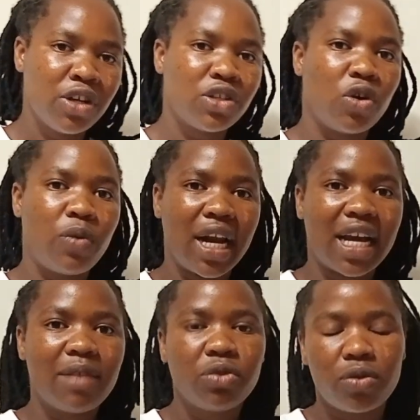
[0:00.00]
So
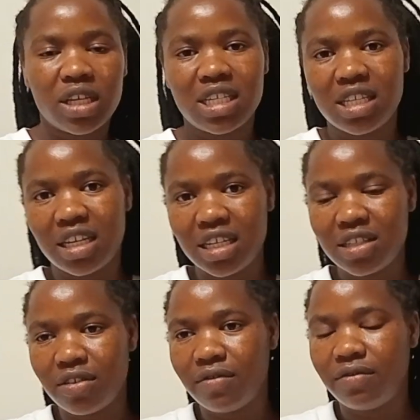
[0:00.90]
welcome to this
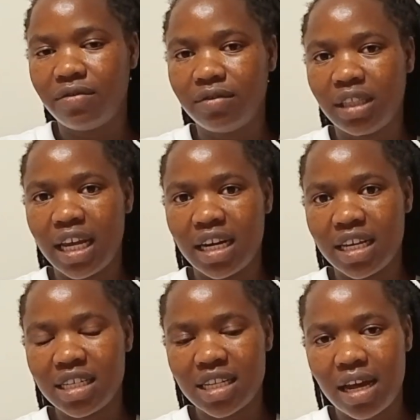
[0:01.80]
series of 10
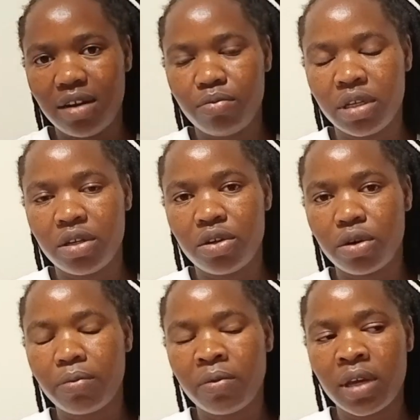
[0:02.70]
days. I'll be
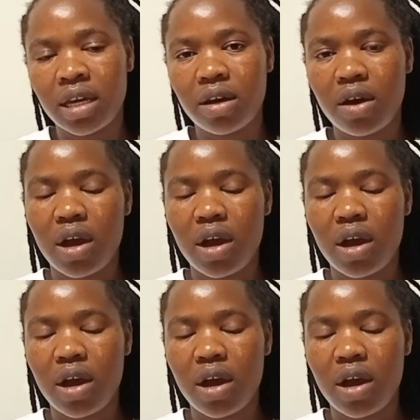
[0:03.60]
dropping